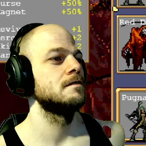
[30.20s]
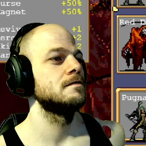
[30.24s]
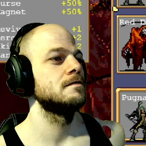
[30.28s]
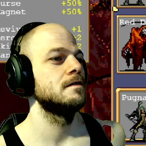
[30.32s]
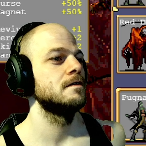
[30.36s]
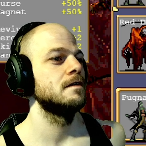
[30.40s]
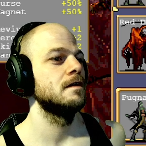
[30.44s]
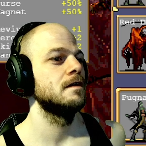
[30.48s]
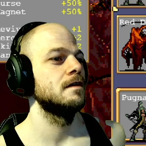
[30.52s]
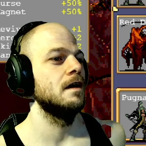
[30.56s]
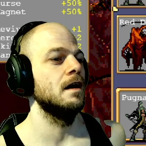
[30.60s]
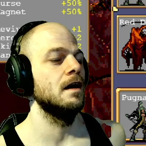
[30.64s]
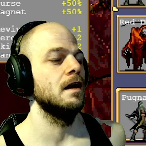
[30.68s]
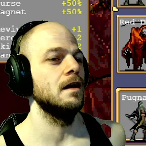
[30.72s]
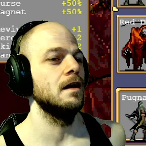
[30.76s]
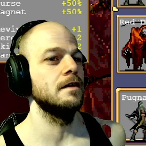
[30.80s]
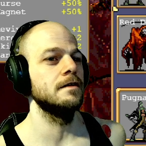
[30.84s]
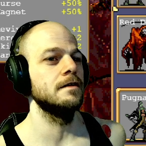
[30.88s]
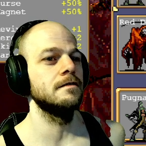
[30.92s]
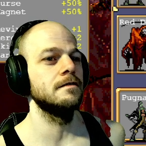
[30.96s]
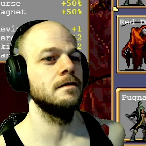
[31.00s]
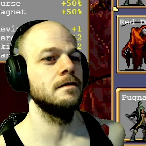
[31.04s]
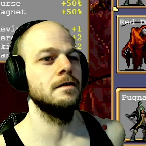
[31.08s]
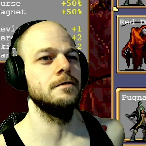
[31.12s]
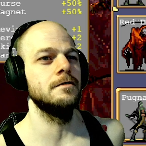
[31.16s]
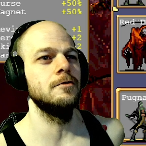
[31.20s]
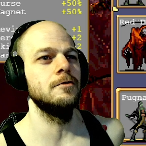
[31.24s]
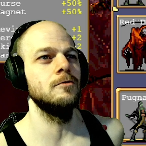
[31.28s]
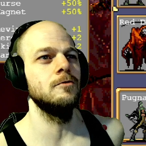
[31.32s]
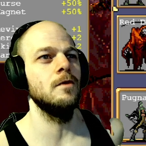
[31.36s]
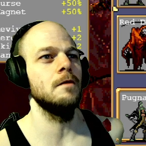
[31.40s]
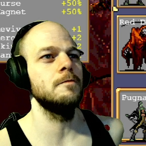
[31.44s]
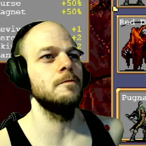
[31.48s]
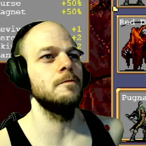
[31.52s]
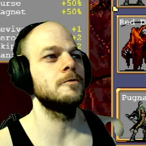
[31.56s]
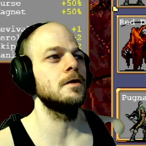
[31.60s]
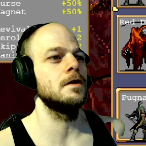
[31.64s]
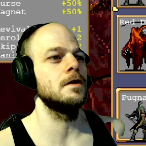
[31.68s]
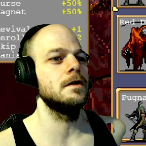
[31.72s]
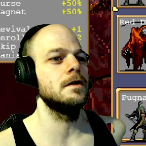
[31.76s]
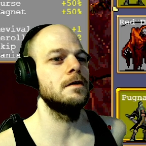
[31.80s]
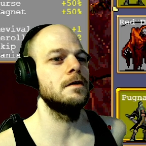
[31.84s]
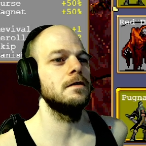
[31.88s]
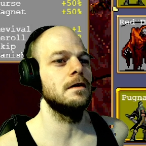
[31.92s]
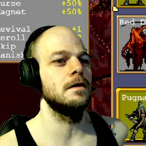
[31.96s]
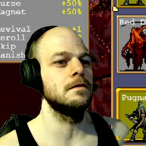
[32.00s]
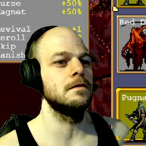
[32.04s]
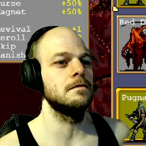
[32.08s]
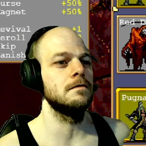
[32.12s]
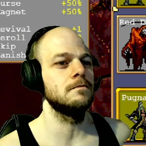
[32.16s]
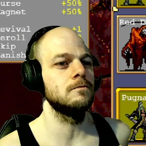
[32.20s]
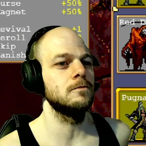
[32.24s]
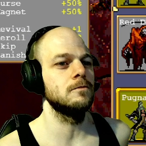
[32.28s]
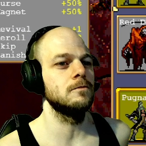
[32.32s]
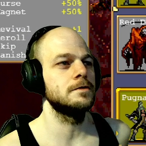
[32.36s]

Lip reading: and a new upgrade, and which